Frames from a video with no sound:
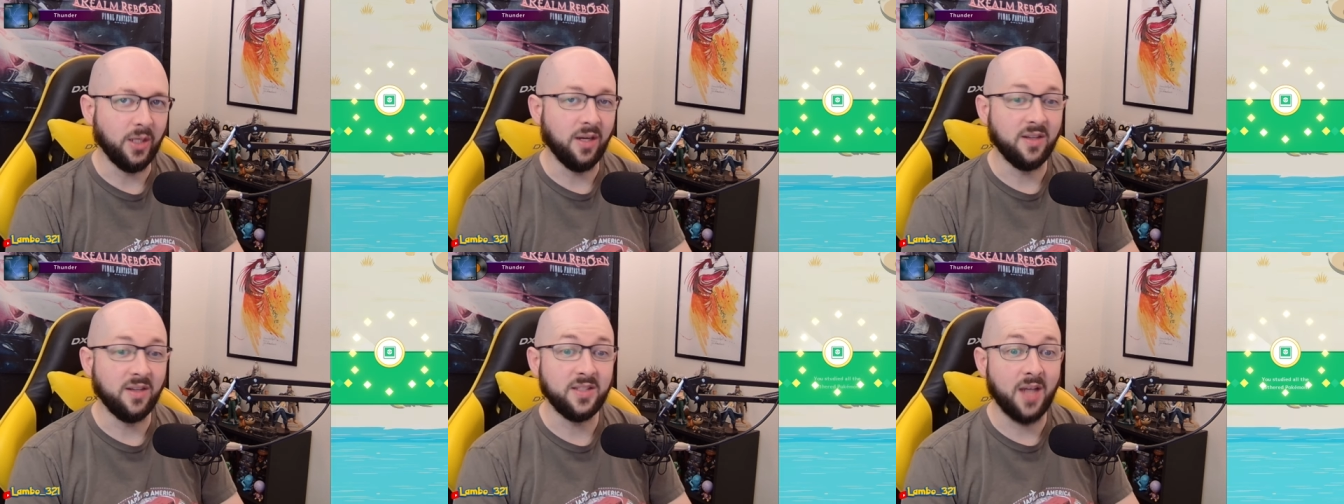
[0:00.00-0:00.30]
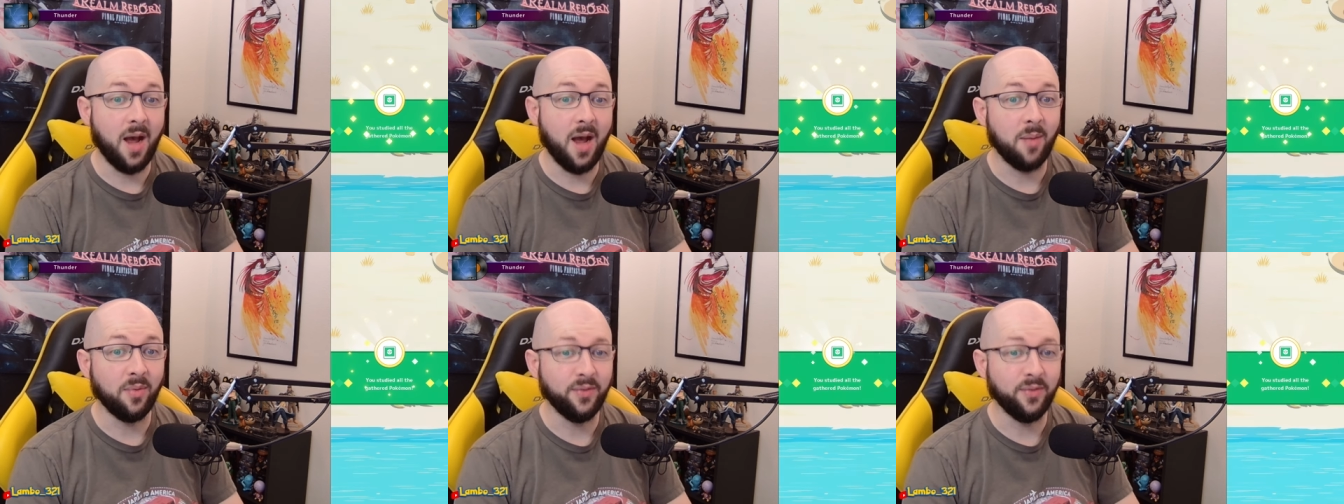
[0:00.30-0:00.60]
on
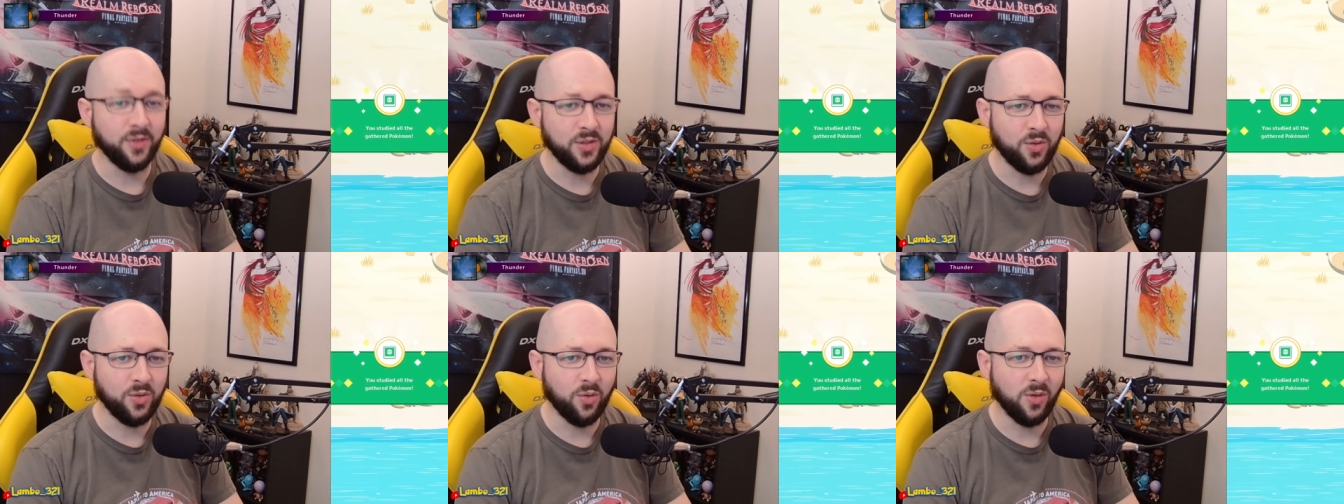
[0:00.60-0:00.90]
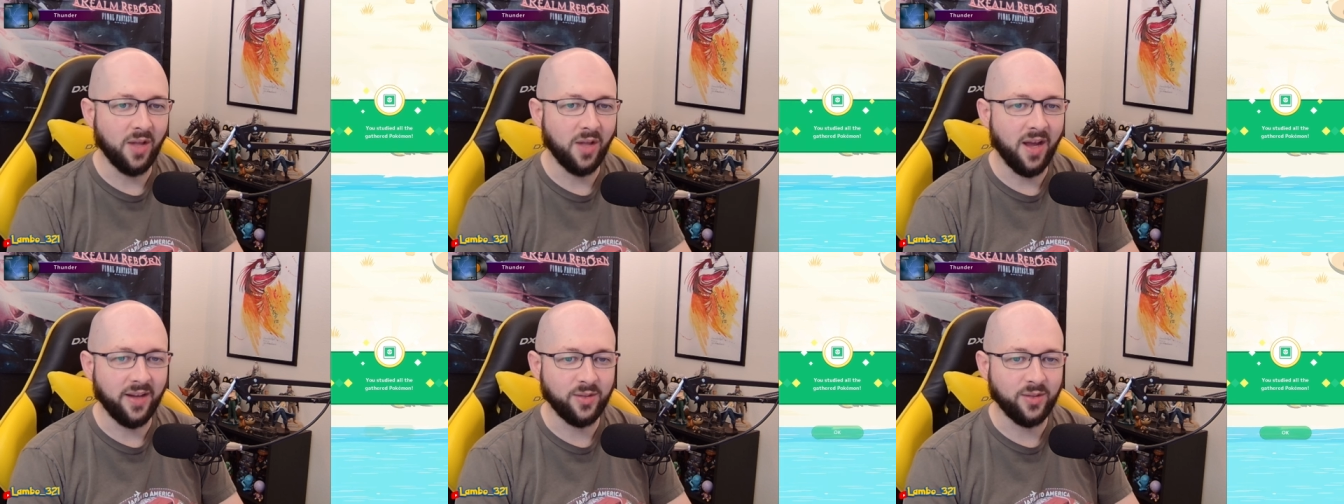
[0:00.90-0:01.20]
top of a
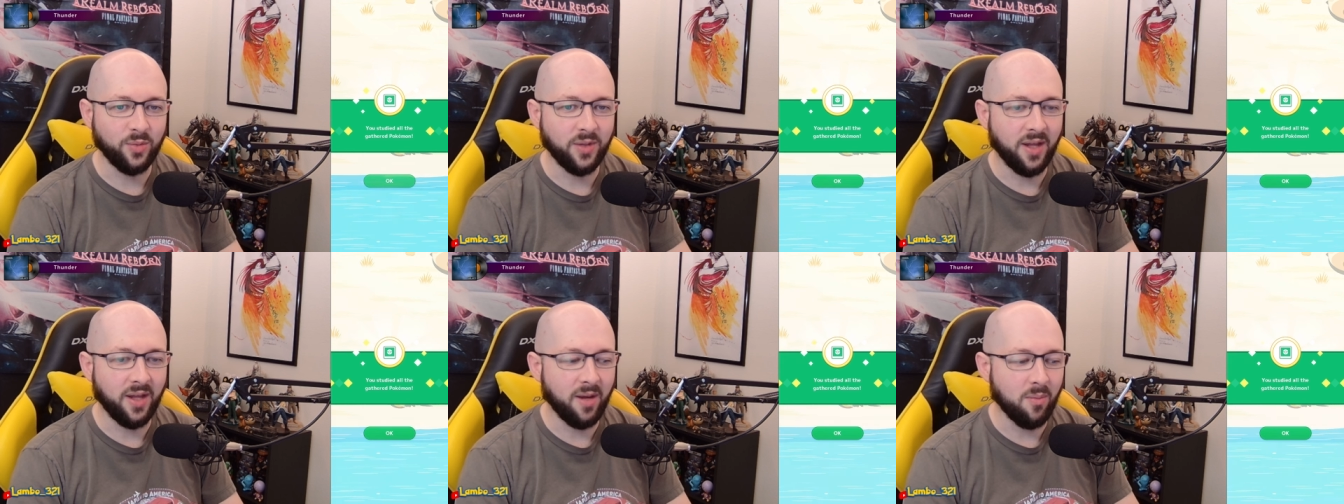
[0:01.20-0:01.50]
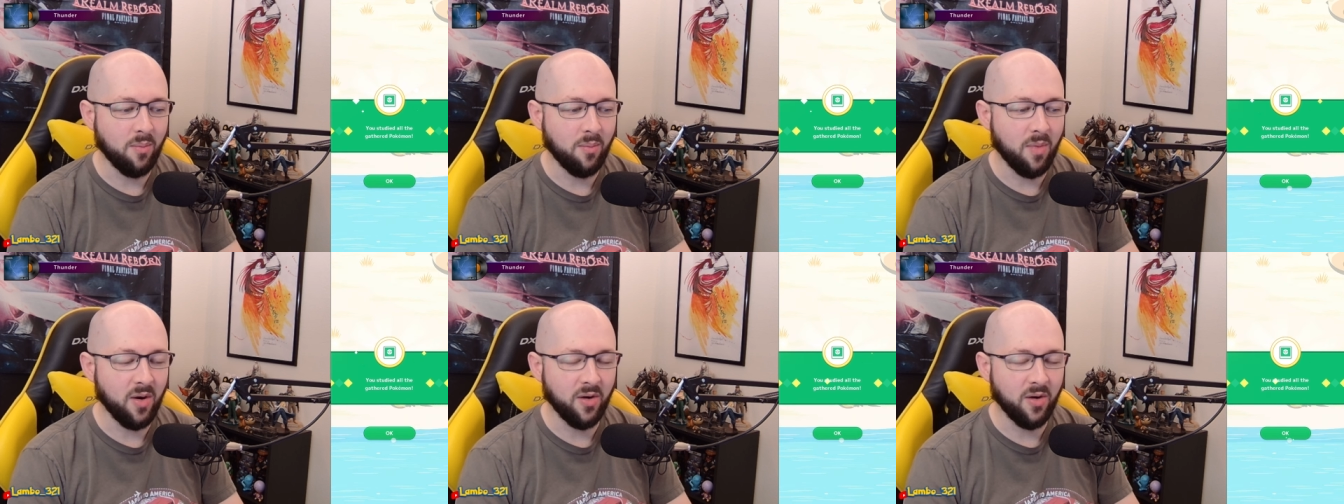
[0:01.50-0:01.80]
Snorlax without
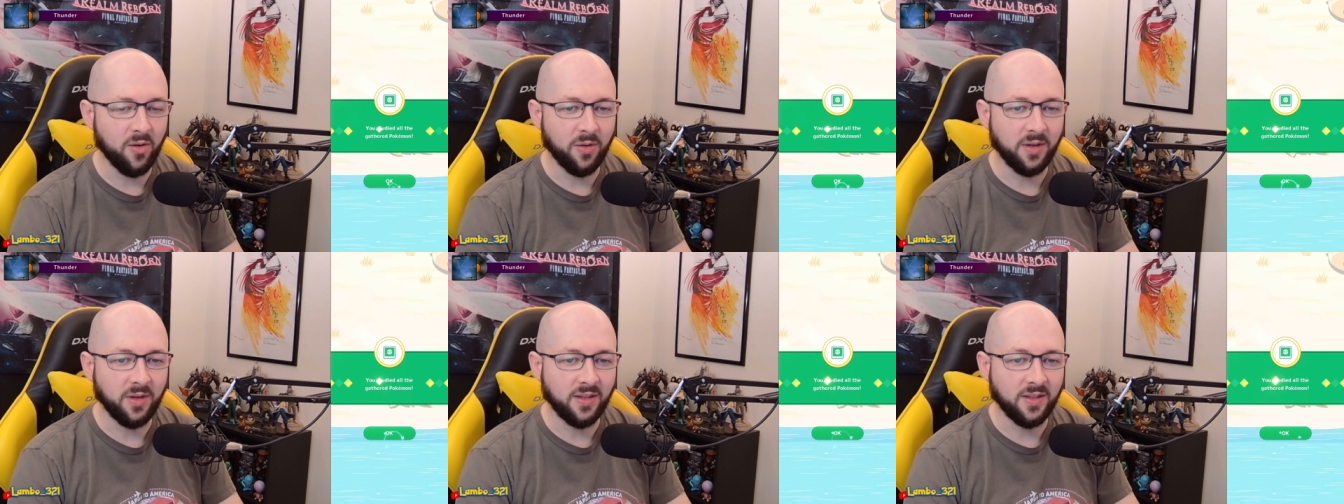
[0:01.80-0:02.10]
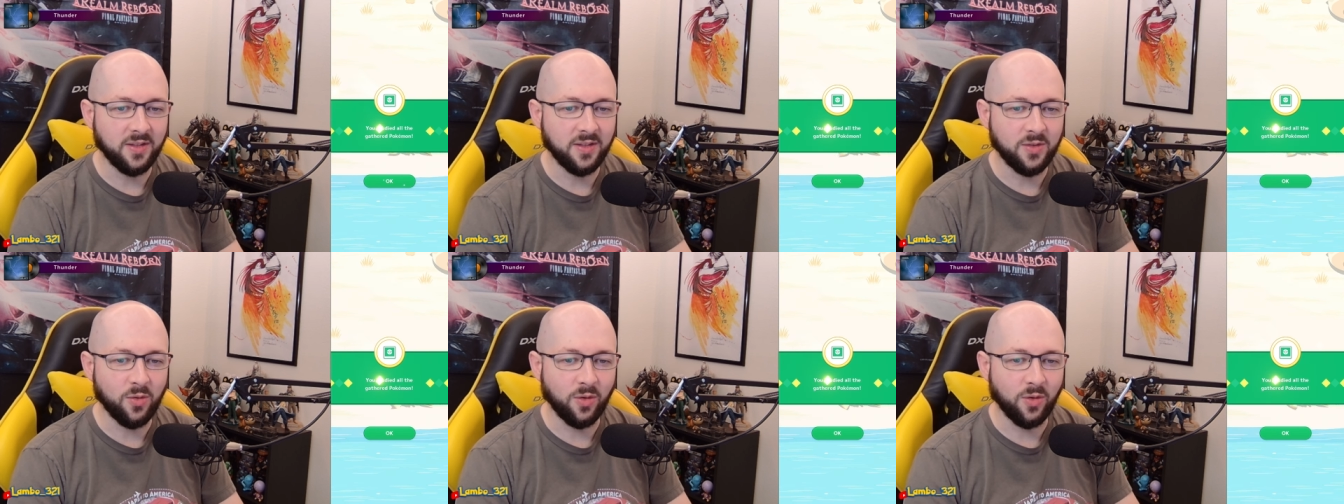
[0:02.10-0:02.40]
murdering the
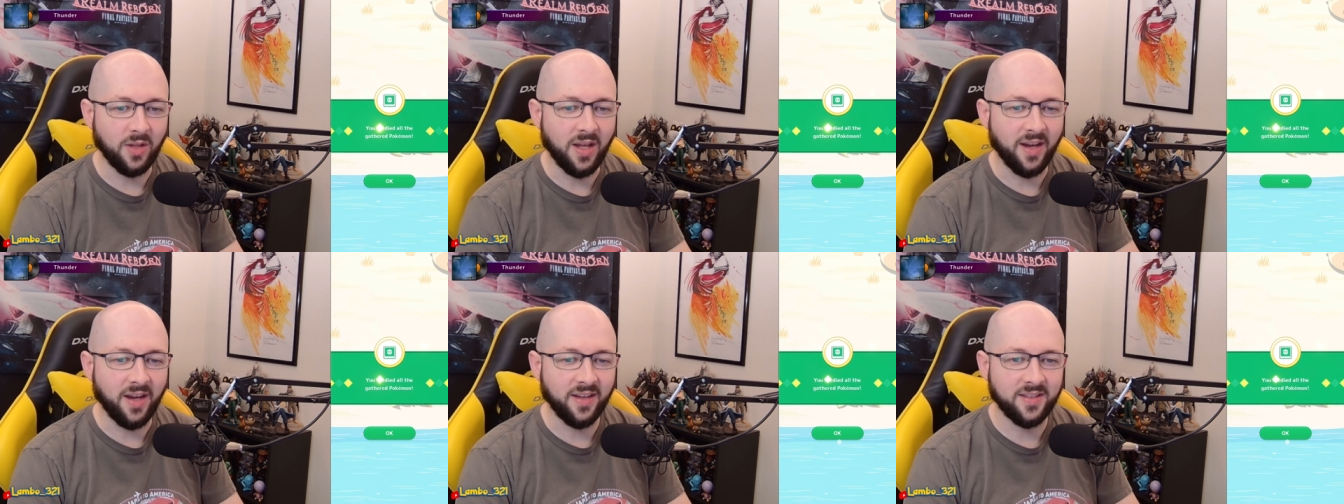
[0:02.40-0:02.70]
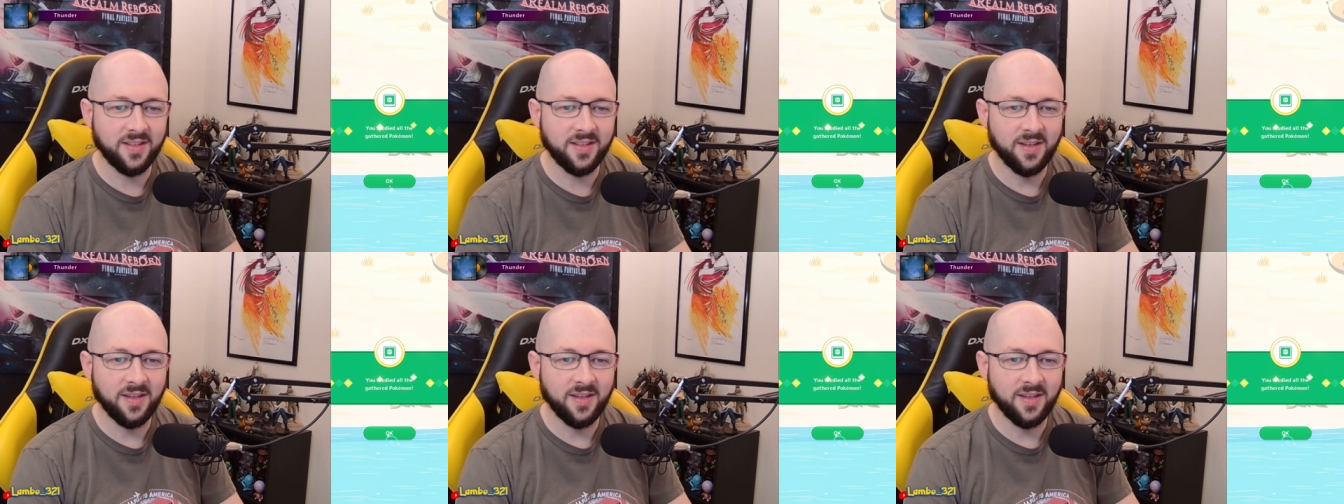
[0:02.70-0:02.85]
Snorlax.